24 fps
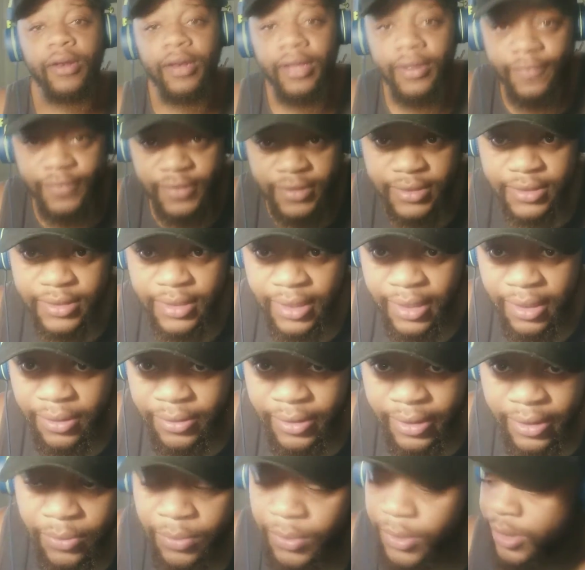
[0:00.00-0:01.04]
love to see how
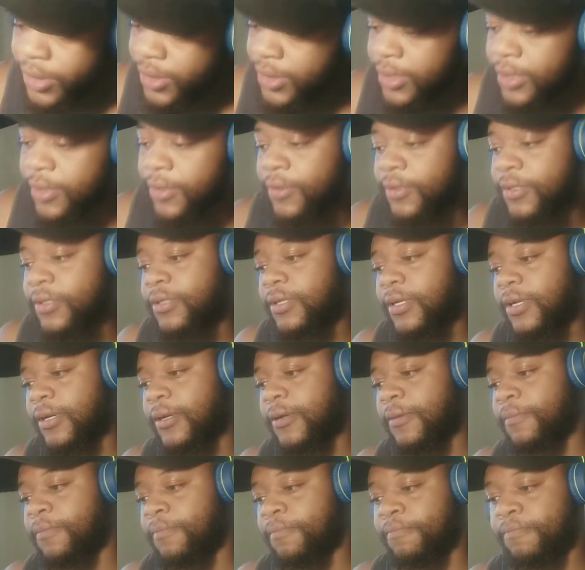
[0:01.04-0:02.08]
that works out.
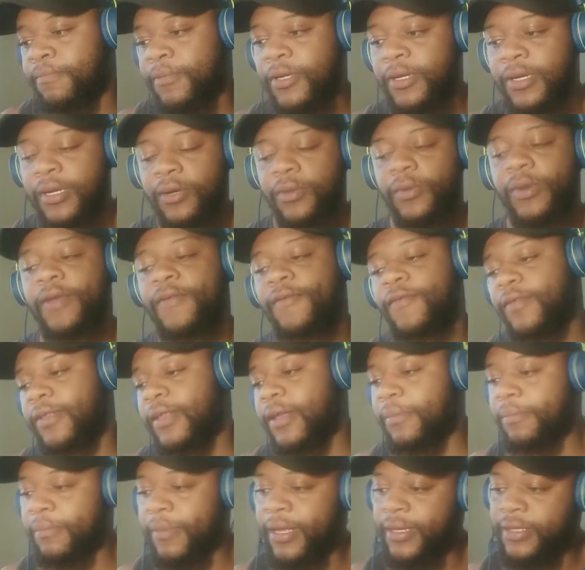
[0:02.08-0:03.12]
Can't wait for
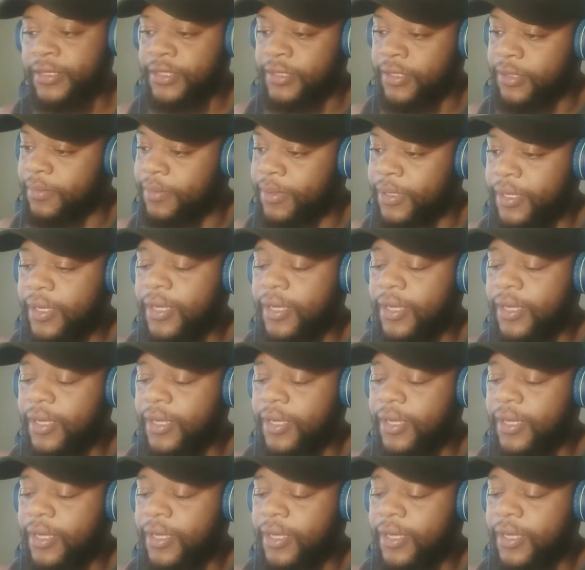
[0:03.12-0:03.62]
that matchup.